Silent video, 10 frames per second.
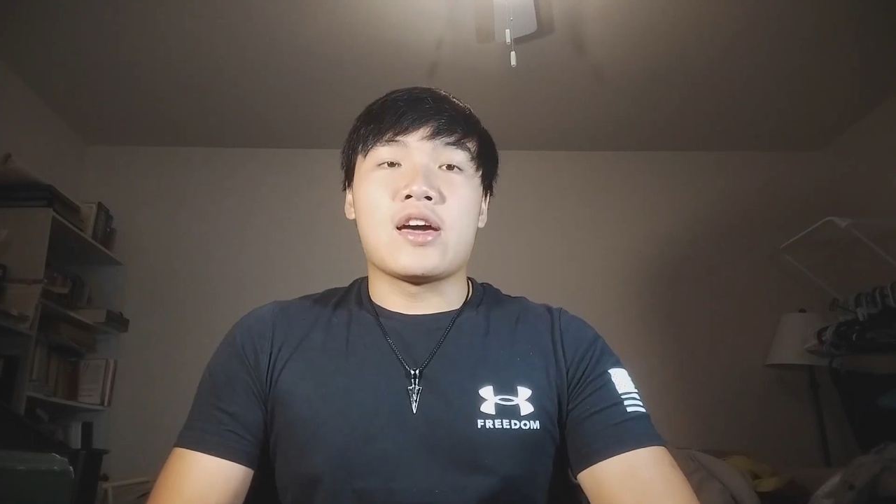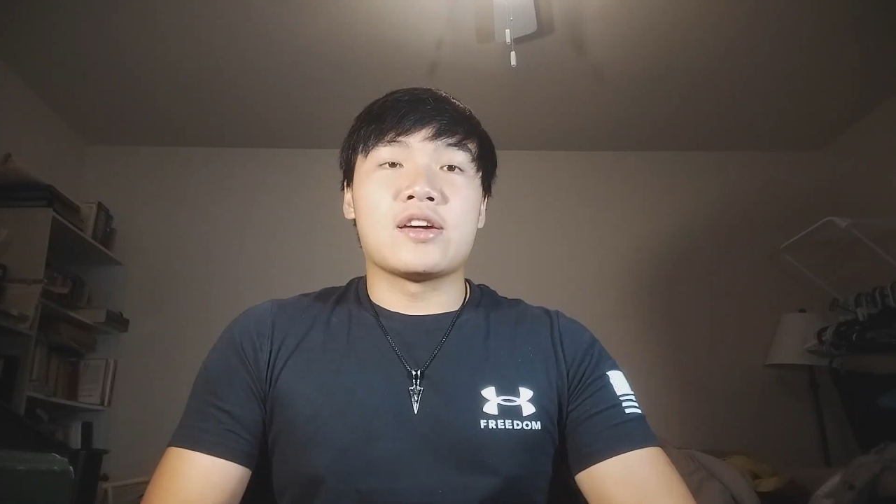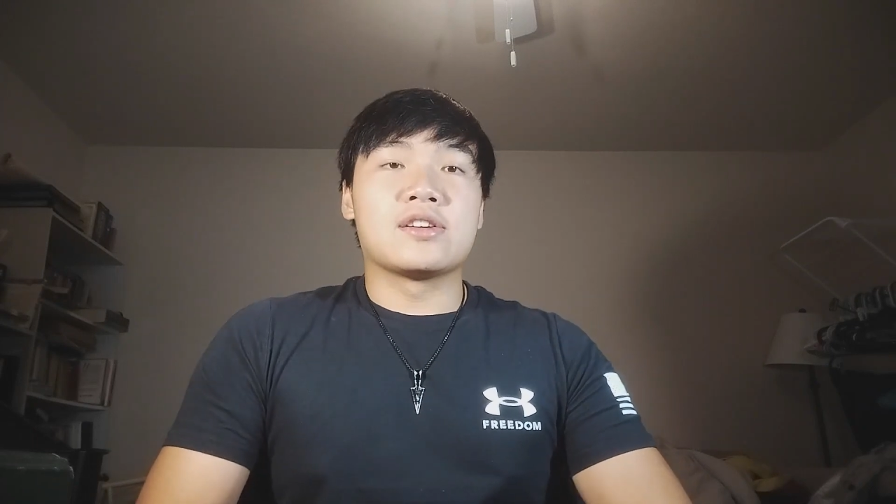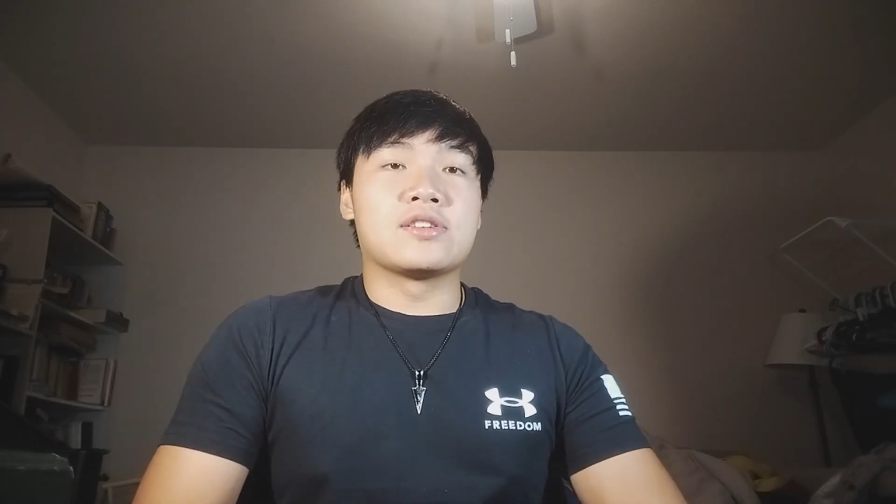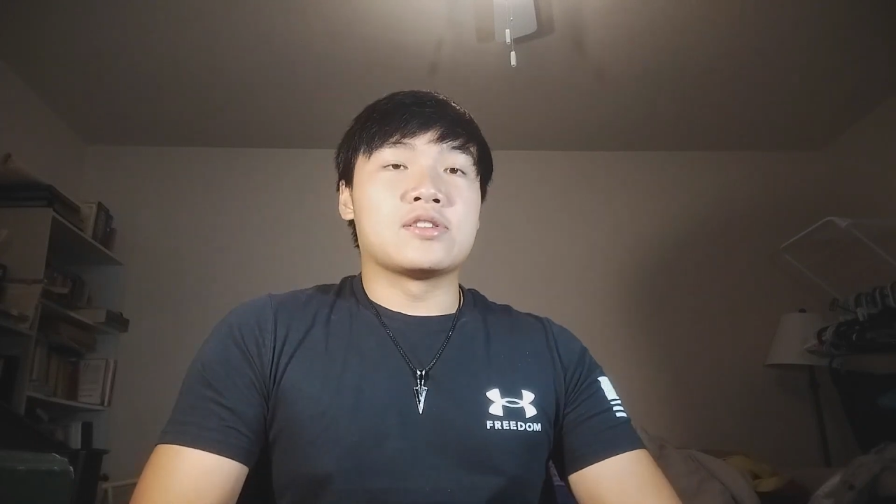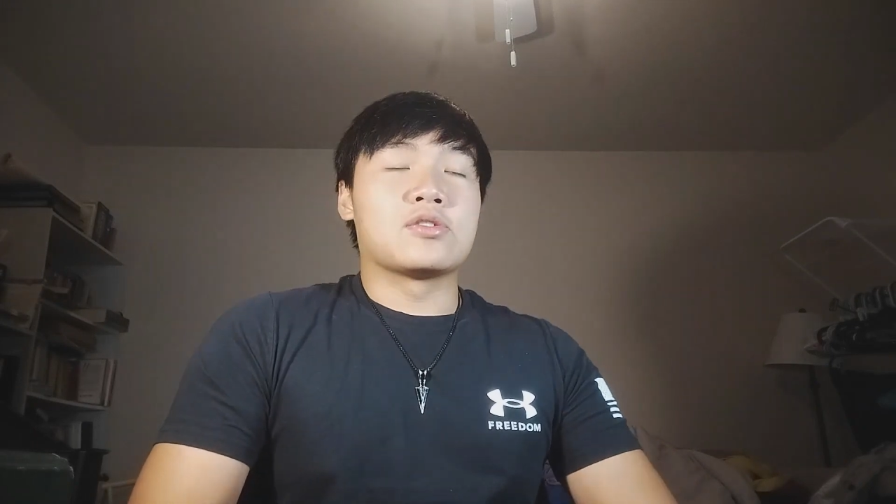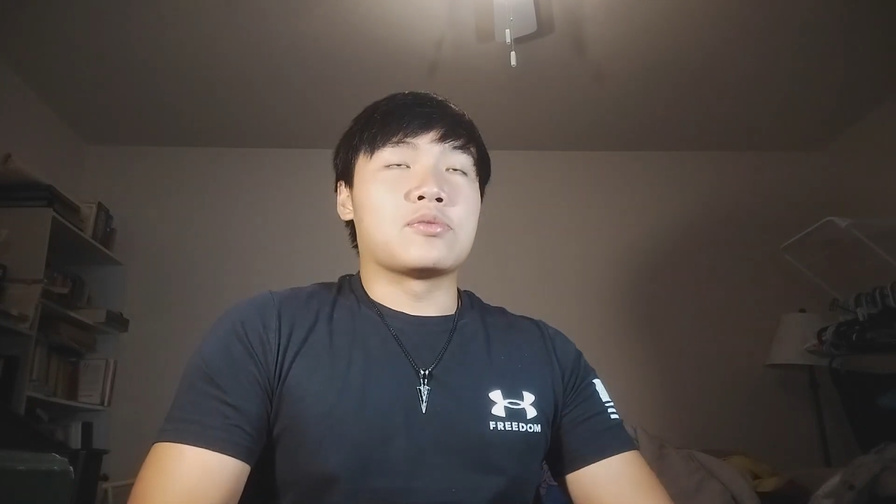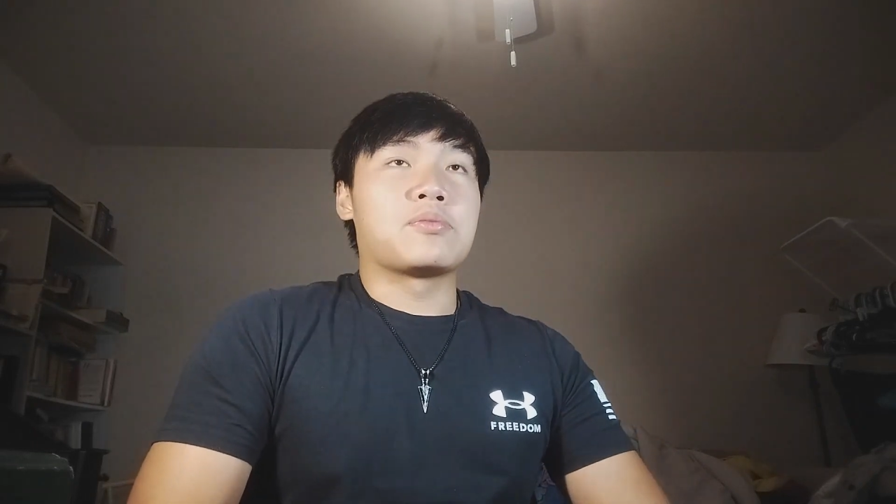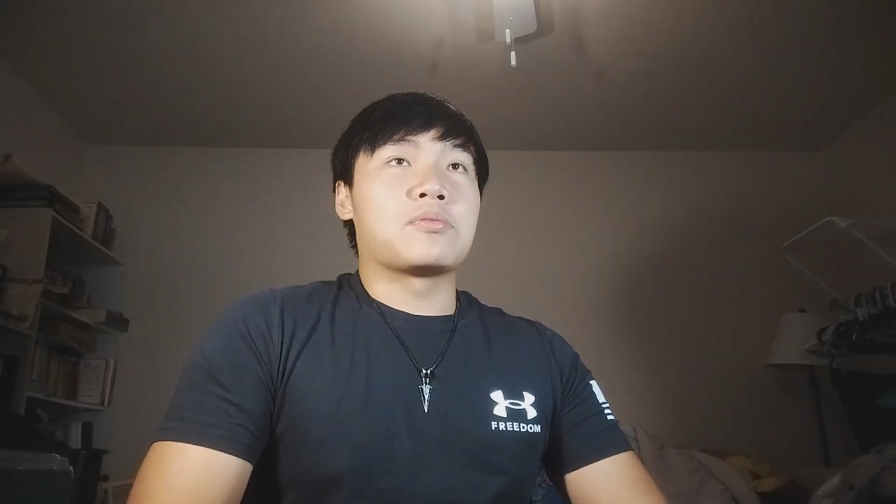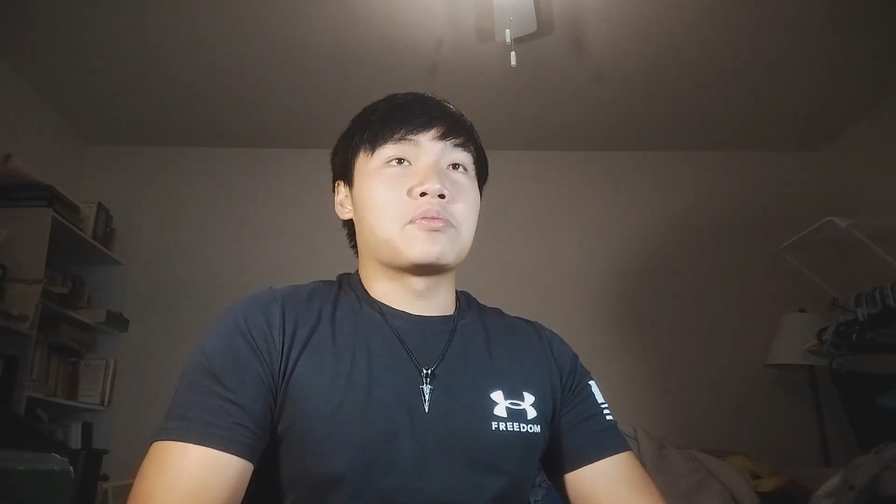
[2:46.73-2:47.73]
and
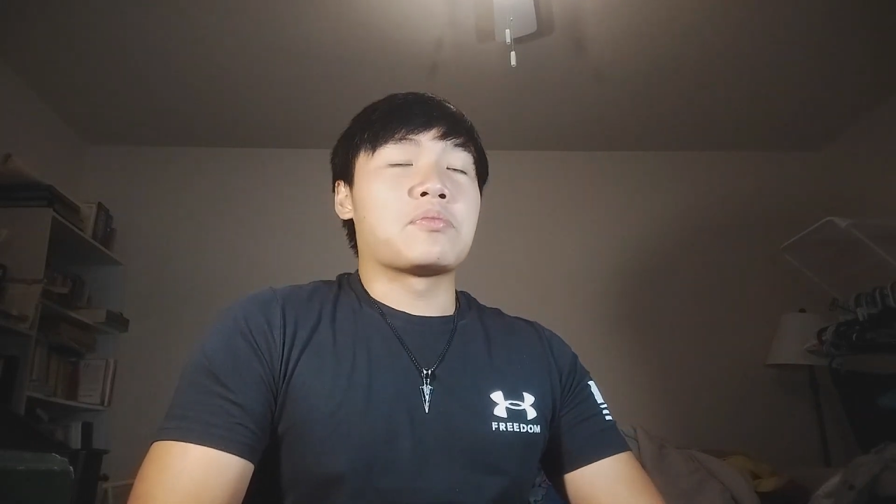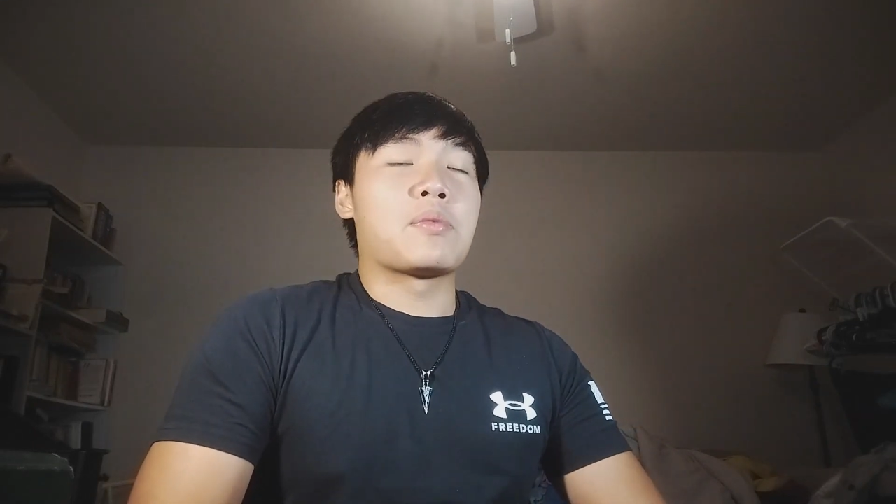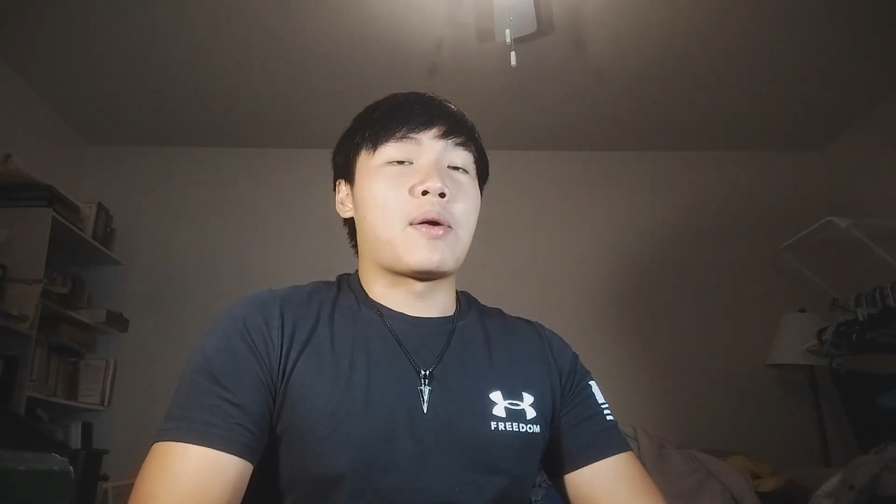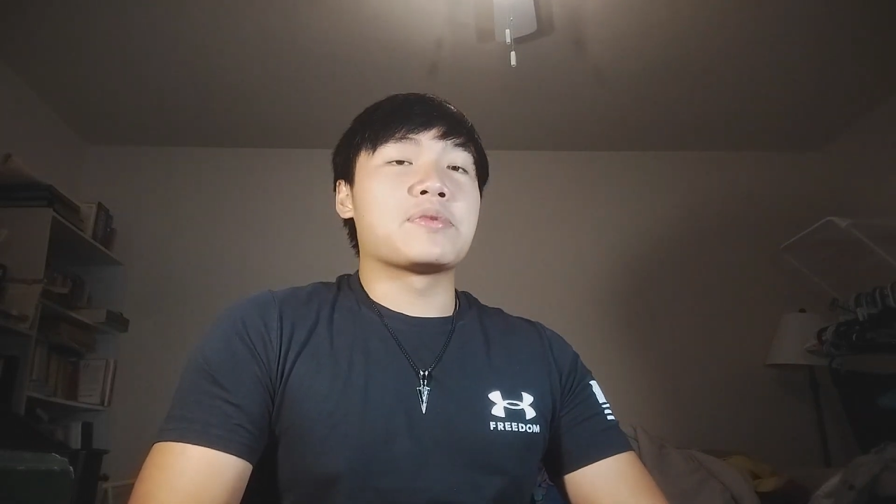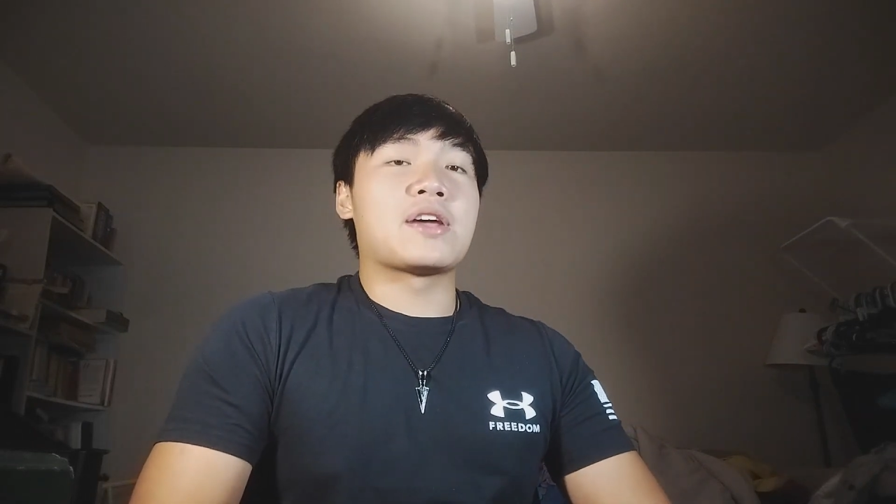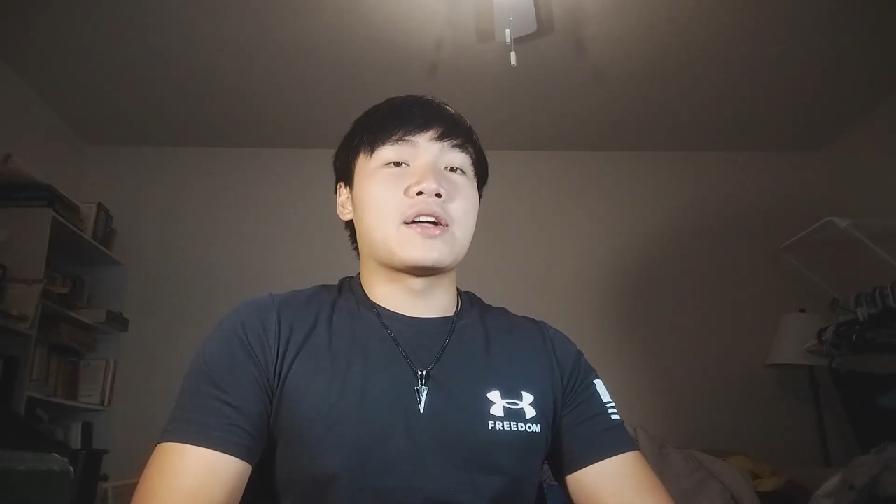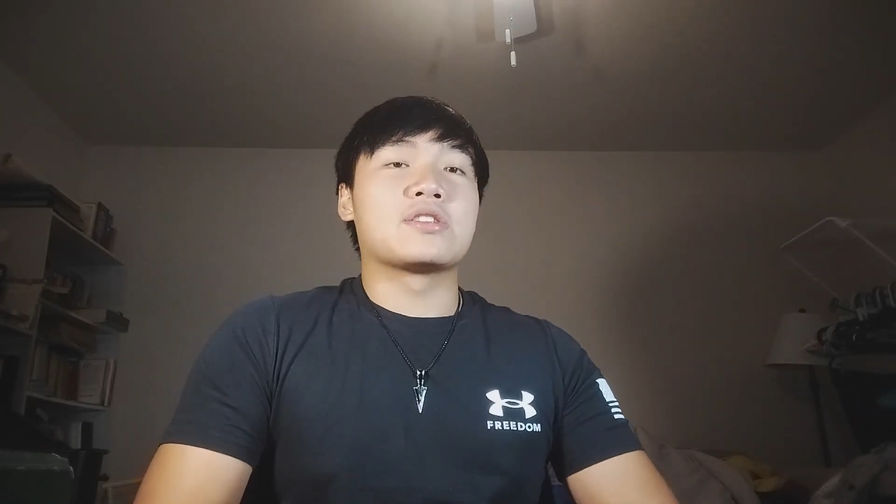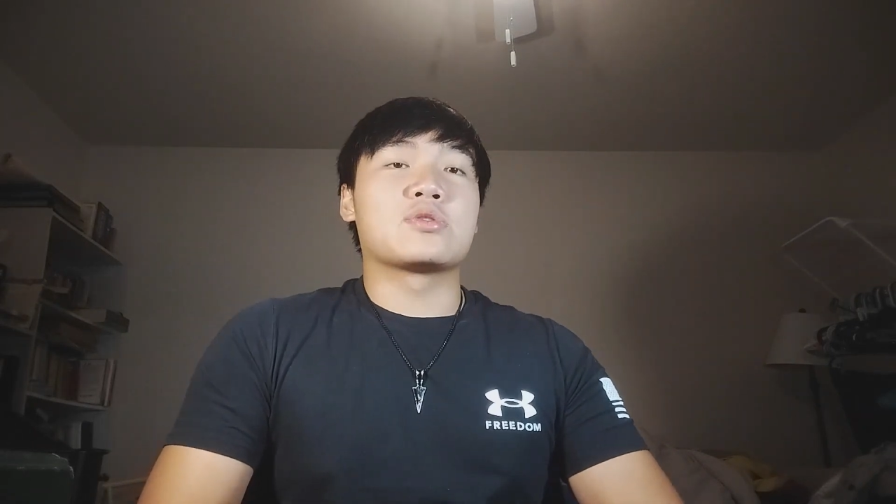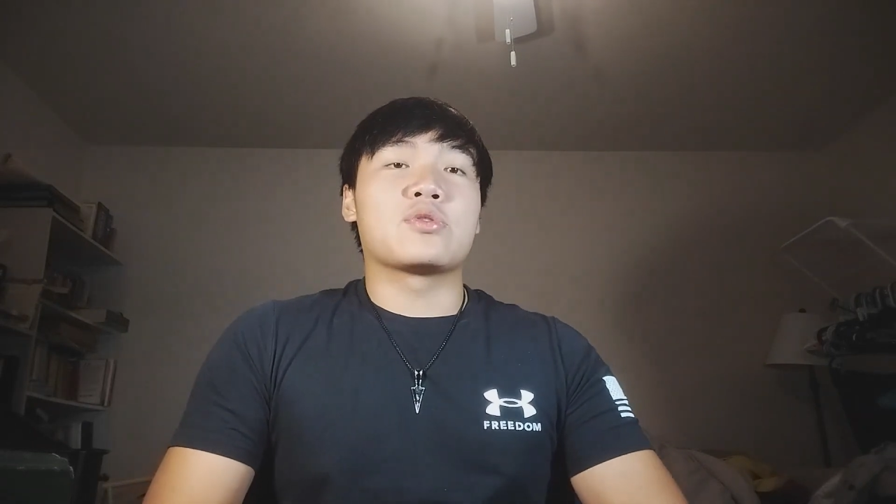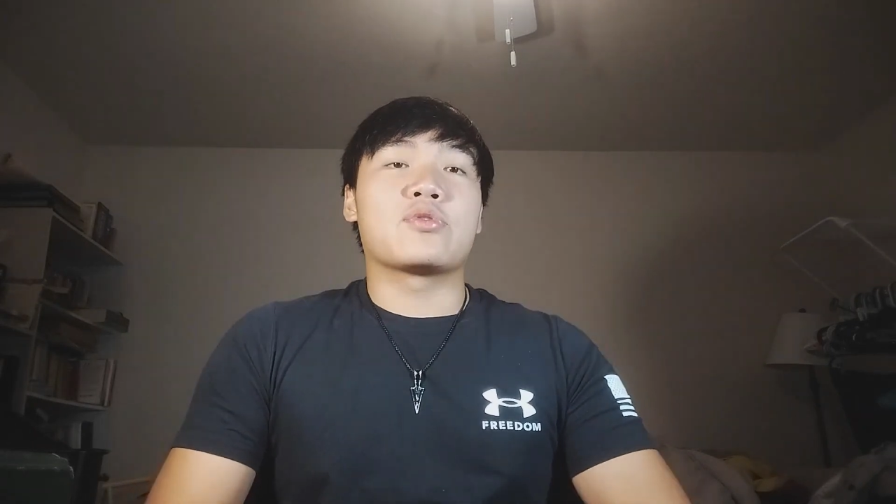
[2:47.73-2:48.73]
my mom and dad's